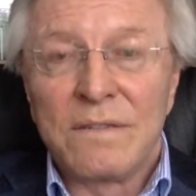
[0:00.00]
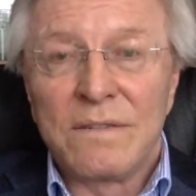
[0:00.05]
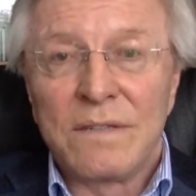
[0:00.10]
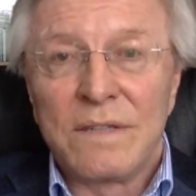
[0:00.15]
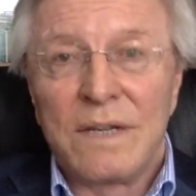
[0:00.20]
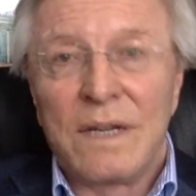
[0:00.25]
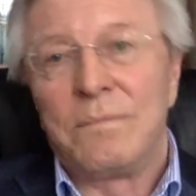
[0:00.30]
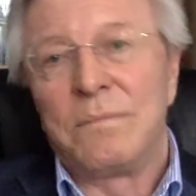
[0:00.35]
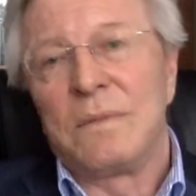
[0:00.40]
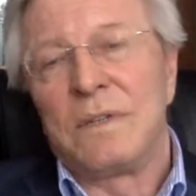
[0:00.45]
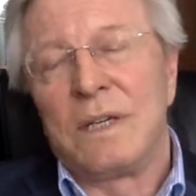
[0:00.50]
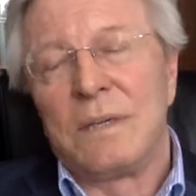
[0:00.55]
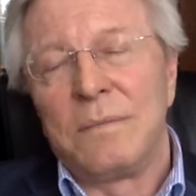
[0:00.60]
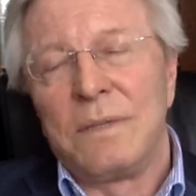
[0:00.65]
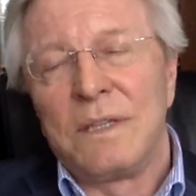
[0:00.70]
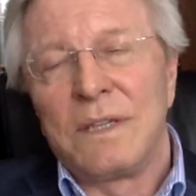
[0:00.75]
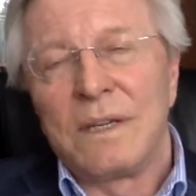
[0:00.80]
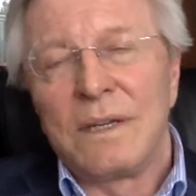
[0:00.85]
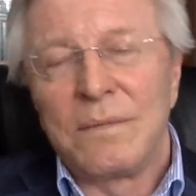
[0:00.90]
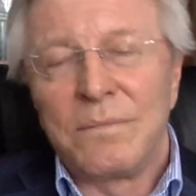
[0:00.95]
I mean,
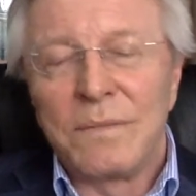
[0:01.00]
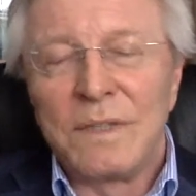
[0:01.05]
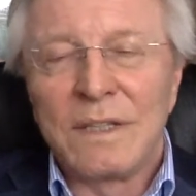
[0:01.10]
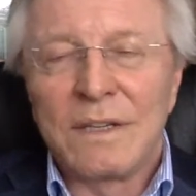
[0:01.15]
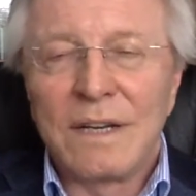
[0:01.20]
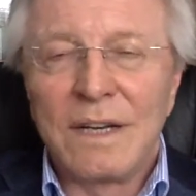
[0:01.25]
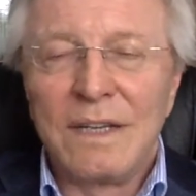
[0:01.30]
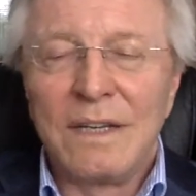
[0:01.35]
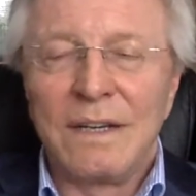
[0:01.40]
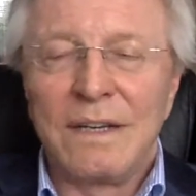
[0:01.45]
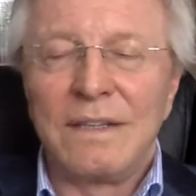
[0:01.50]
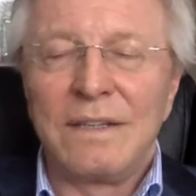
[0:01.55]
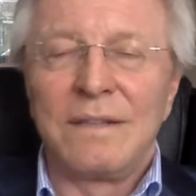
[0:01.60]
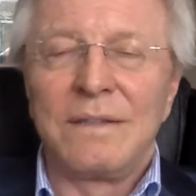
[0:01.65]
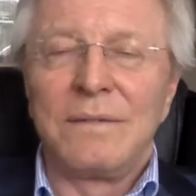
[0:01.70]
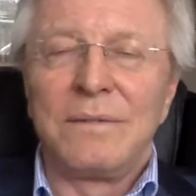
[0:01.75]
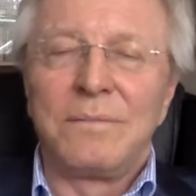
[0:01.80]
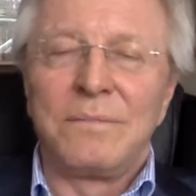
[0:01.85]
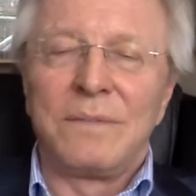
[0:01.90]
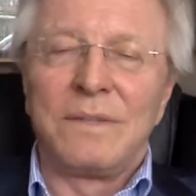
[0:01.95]
clearly,
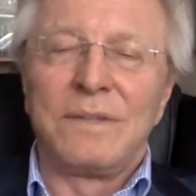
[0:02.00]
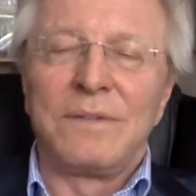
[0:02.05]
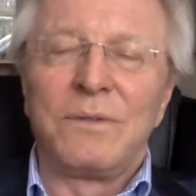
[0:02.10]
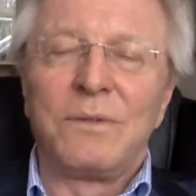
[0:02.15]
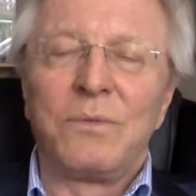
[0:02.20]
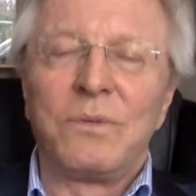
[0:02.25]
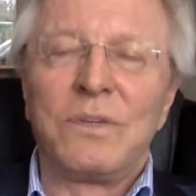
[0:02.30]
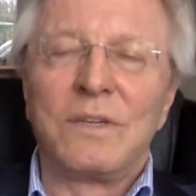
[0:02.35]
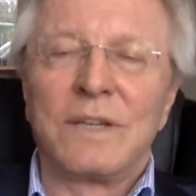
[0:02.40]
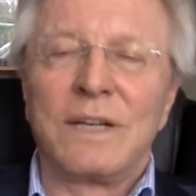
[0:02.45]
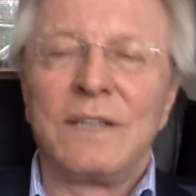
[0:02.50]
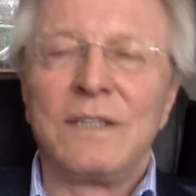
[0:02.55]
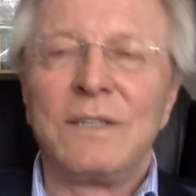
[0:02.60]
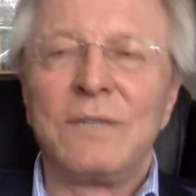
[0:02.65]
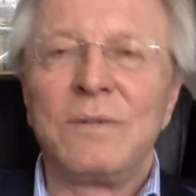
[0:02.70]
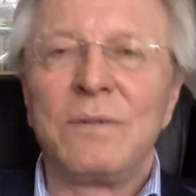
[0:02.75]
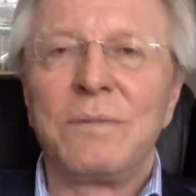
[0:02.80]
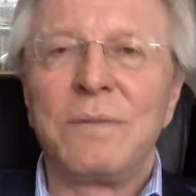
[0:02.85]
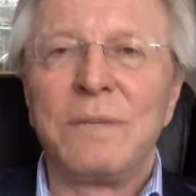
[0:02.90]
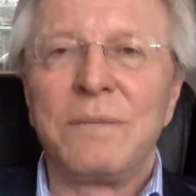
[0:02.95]
the work I do
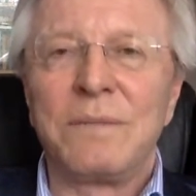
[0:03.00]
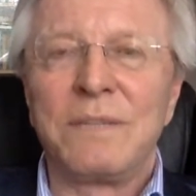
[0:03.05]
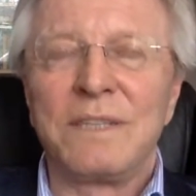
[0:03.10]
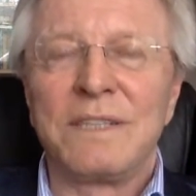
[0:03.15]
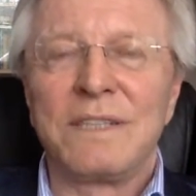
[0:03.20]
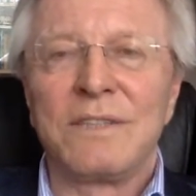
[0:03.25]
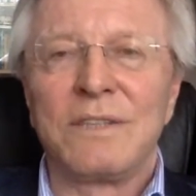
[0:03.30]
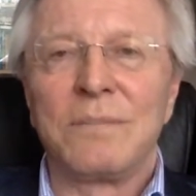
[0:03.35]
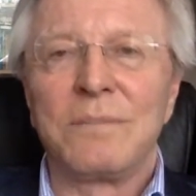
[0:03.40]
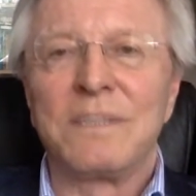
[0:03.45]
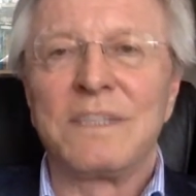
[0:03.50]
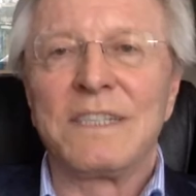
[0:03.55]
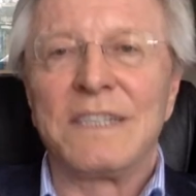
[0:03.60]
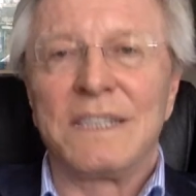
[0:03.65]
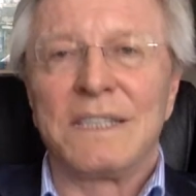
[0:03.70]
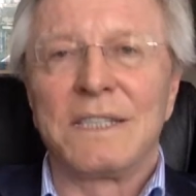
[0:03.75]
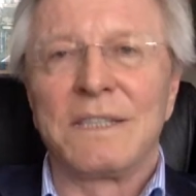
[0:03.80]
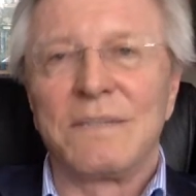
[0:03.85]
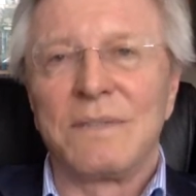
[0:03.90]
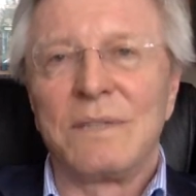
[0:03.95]
with people isn't
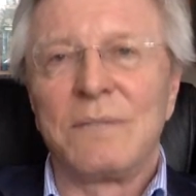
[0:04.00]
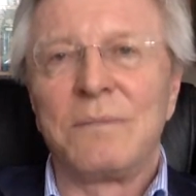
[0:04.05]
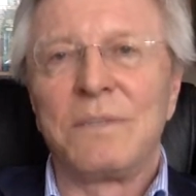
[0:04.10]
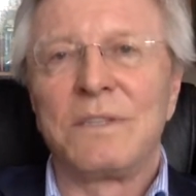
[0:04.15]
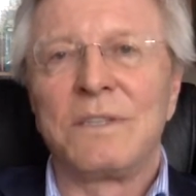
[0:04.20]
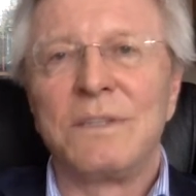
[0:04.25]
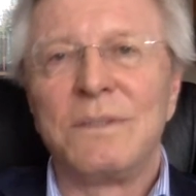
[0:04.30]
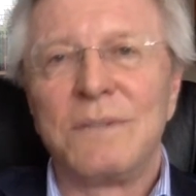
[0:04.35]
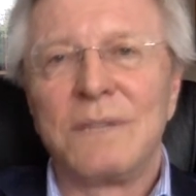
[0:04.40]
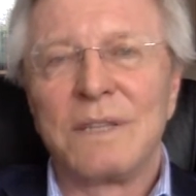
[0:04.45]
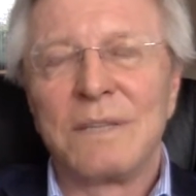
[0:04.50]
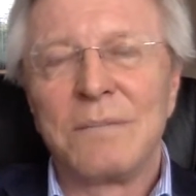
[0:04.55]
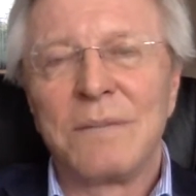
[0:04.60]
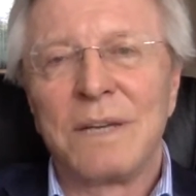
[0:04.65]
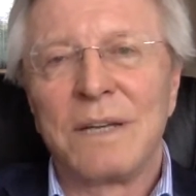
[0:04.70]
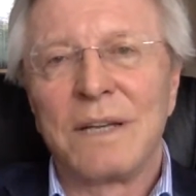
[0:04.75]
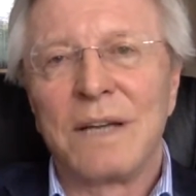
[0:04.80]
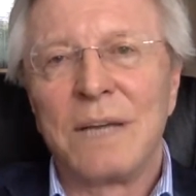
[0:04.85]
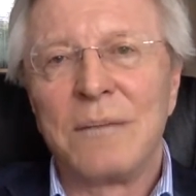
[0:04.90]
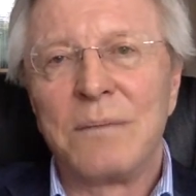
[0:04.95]
obsessively pursuing the mad
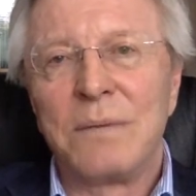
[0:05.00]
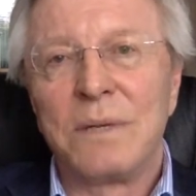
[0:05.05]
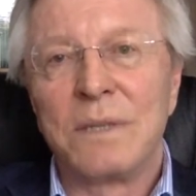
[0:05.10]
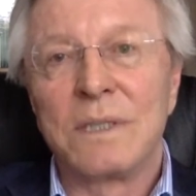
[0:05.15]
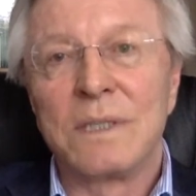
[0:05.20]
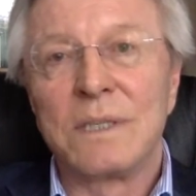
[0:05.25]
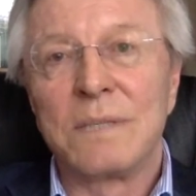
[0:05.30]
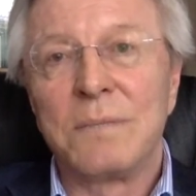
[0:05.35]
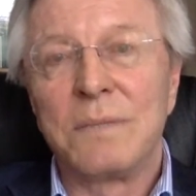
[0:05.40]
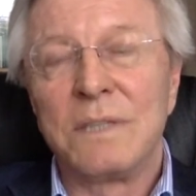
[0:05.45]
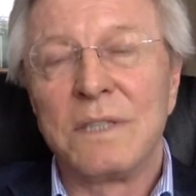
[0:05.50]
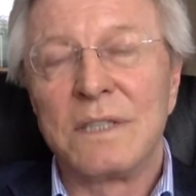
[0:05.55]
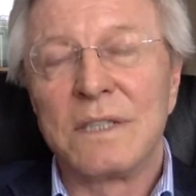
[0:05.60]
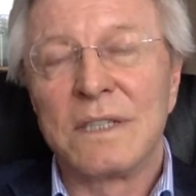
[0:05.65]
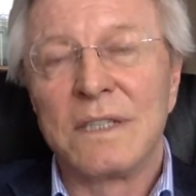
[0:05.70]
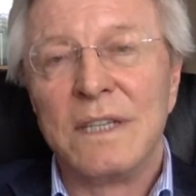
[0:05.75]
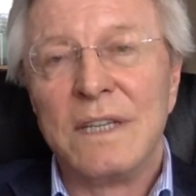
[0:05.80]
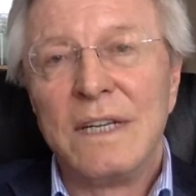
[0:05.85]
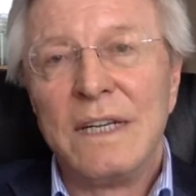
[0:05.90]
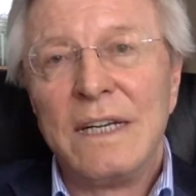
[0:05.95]
hypothesis, but
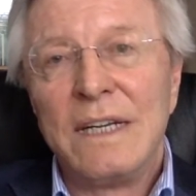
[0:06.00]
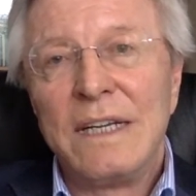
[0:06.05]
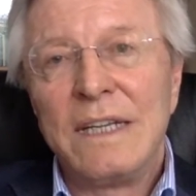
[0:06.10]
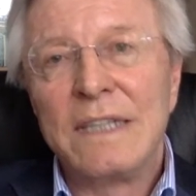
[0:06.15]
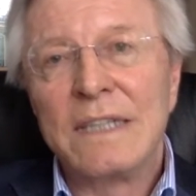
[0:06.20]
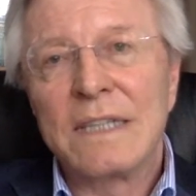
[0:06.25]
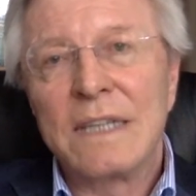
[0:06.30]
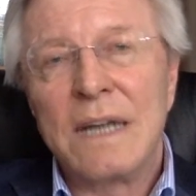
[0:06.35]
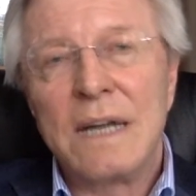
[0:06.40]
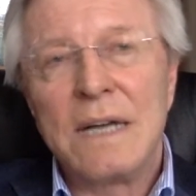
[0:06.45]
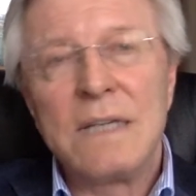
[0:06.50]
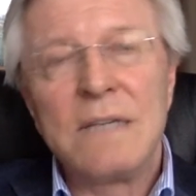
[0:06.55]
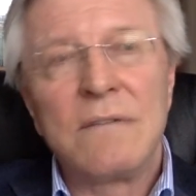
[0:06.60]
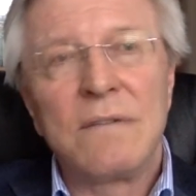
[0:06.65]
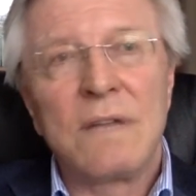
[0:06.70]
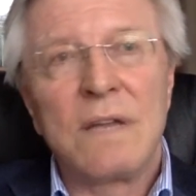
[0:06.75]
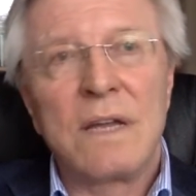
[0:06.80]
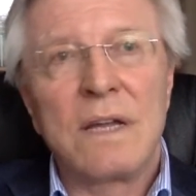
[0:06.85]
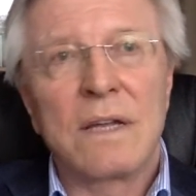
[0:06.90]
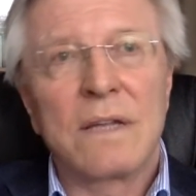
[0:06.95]
it's kind of
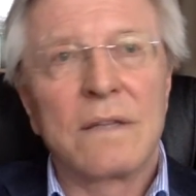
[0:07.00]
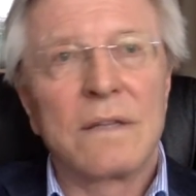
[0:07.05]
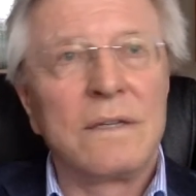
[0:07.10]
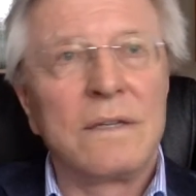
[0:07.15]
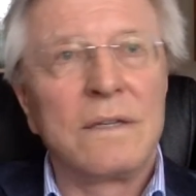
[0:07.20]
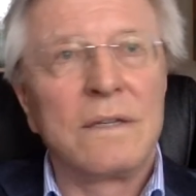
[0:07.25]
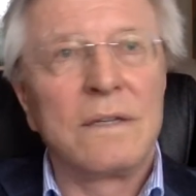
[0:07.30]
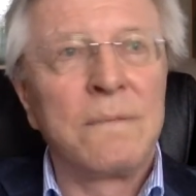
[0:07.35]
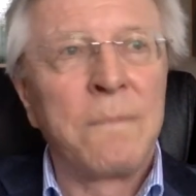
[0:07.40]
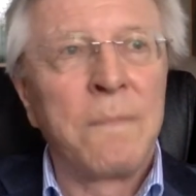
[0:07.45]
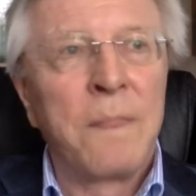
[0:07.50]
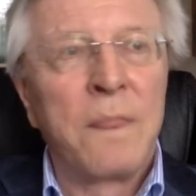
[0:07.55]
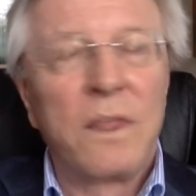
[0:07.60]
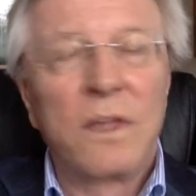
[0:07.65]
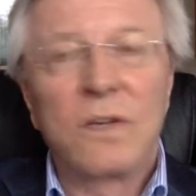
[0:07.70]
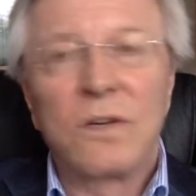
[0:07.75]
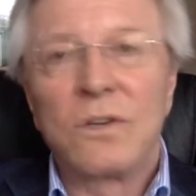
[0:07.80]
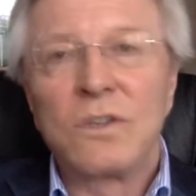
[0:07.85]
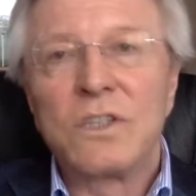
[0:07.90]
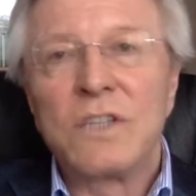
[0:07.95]
like the
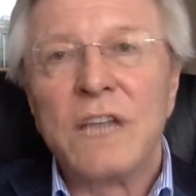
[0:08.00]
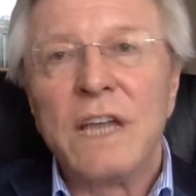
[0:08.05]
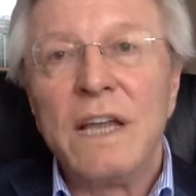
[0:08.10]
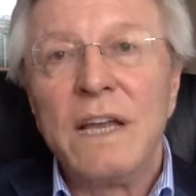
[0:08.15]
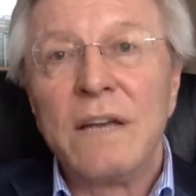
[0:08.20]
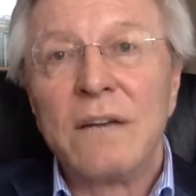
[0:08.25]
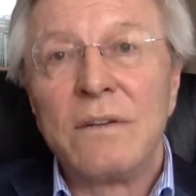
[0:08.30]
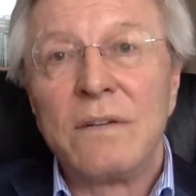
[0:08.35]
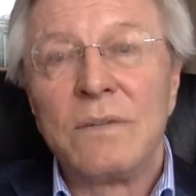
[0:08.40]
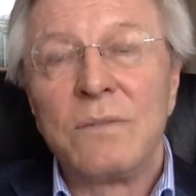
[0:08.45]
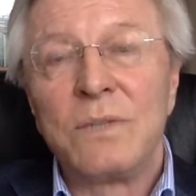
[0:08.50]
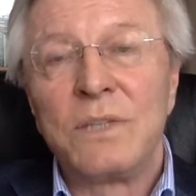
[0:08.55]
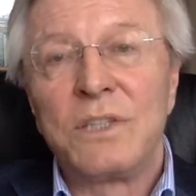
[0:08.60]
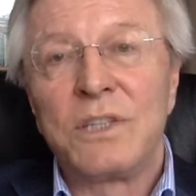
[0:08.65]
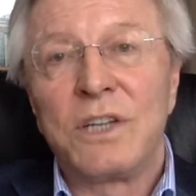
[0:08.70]
container in which I